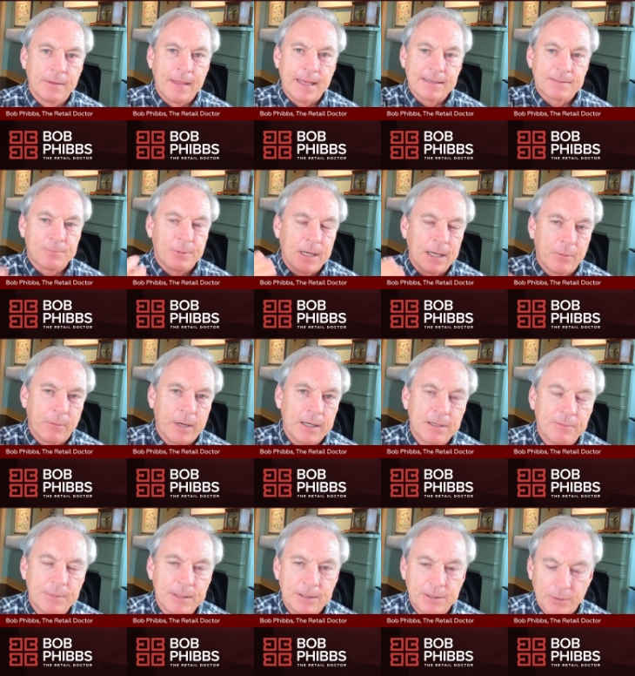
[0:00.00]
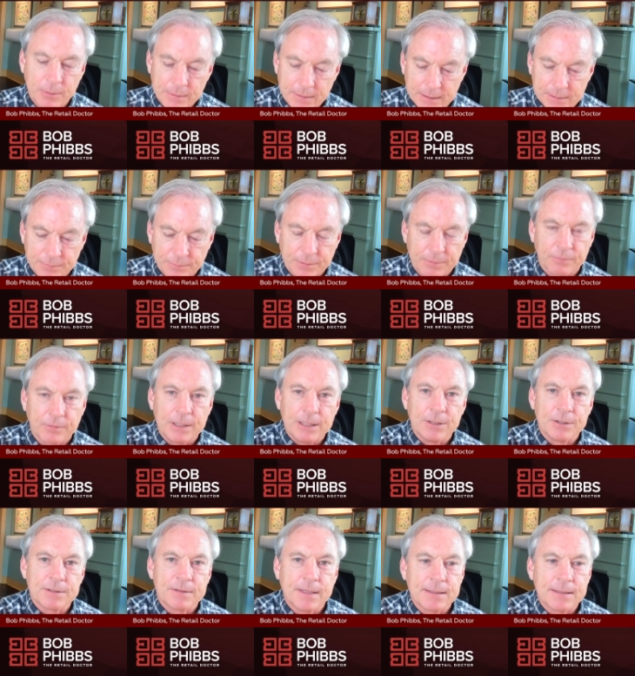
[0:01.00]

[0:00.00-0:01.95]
That's probably why you've been doing this for three years at